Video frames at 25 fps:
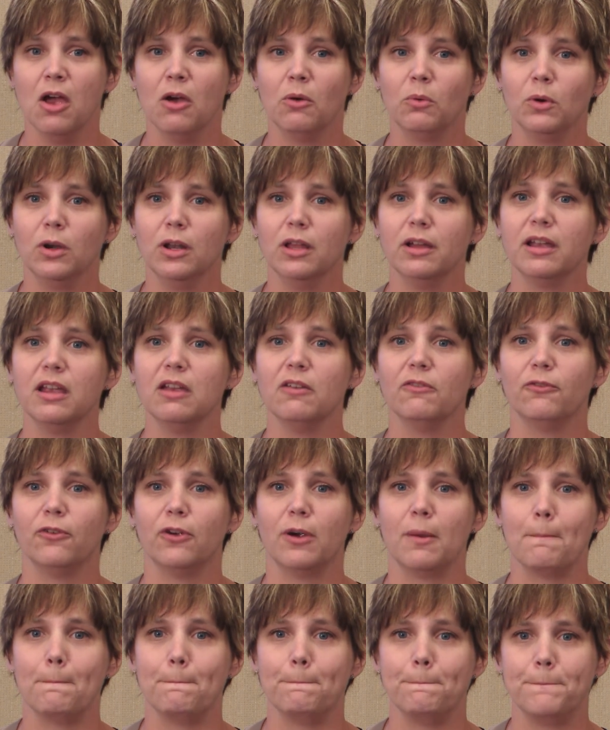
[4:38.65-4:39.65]
We're looking
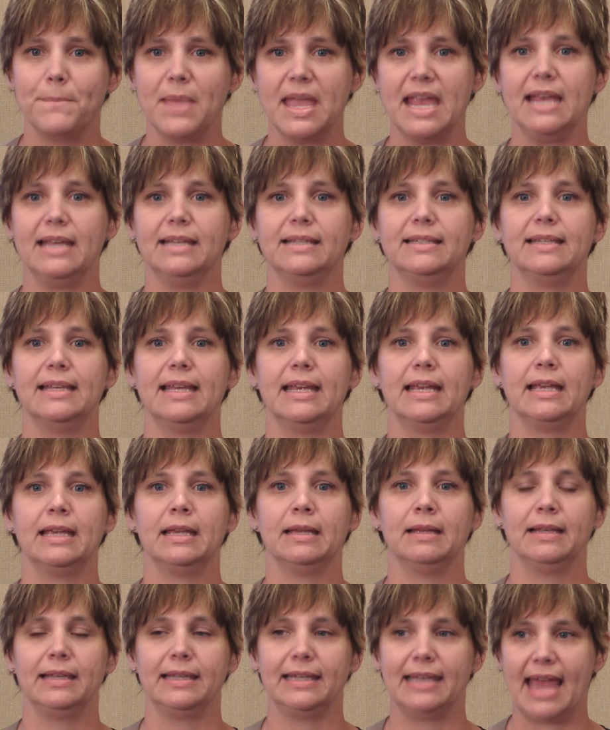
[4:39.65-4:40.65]
for a
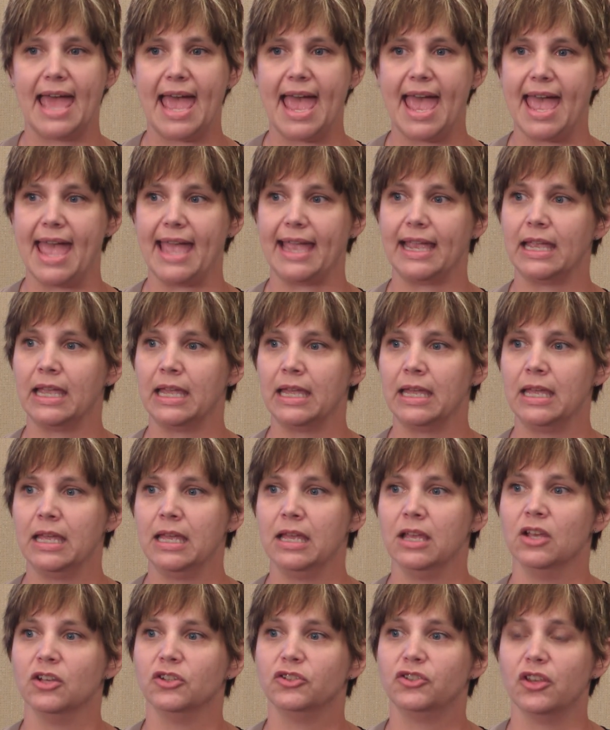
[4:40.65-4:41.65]
basic leg
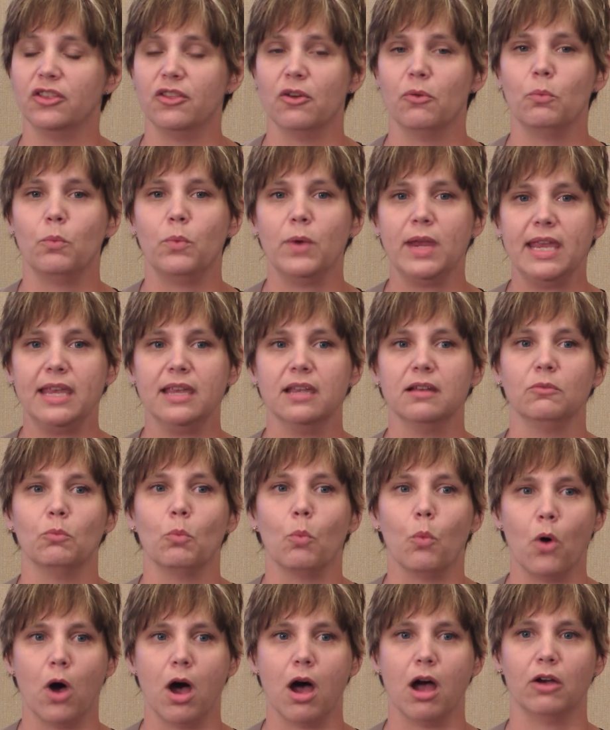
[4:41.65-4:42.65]
so that we
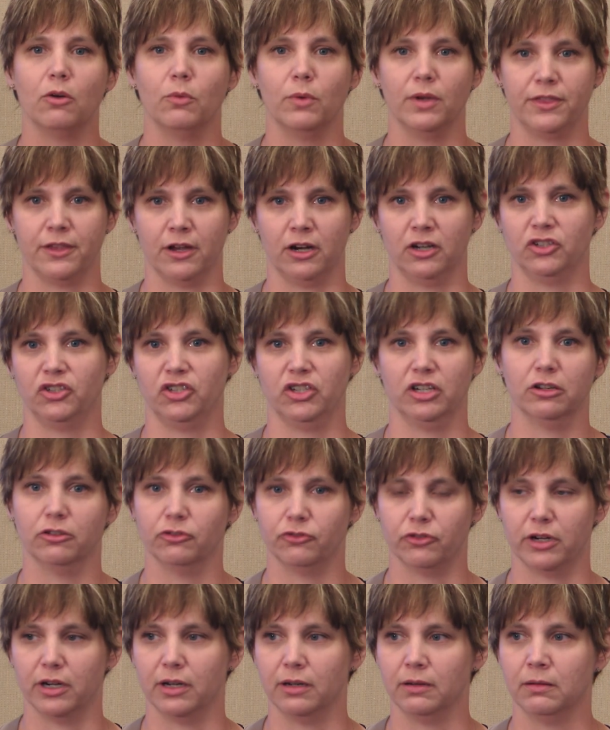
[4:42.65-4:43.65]
can walk with our
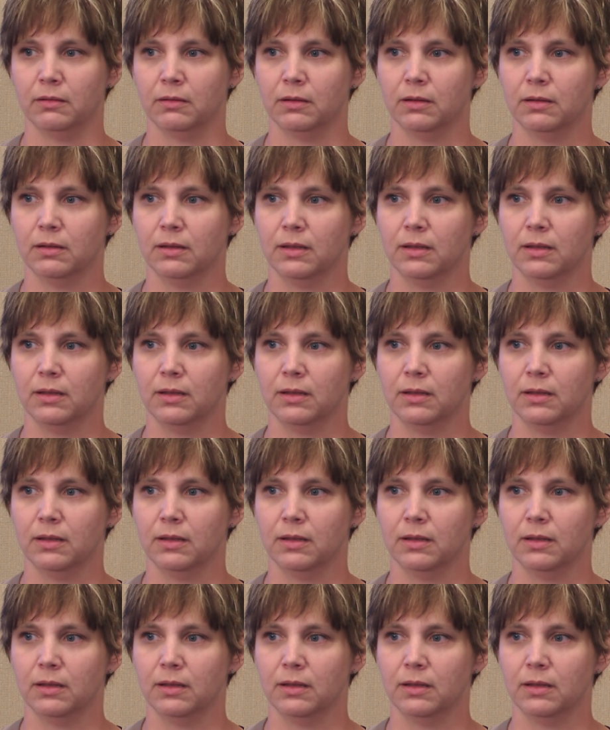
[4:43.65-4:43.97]
children.